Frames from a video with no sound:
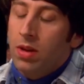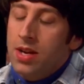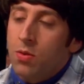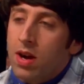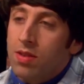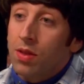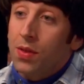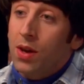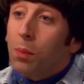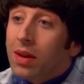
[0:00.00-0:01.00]
Anyway, the
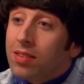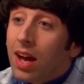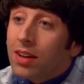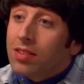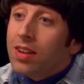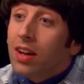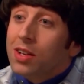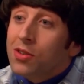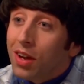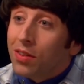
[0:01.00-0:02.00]
therapist had us tell
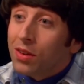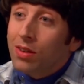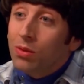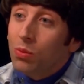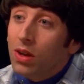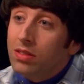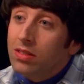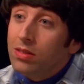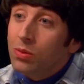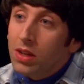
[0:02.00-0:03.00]
each other
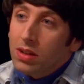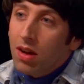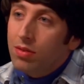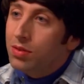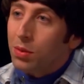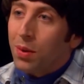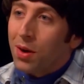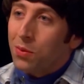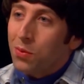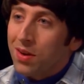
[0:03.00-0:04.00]
what we loved
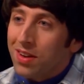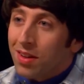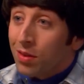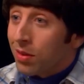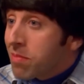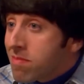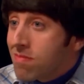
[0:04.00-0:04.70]
about one another.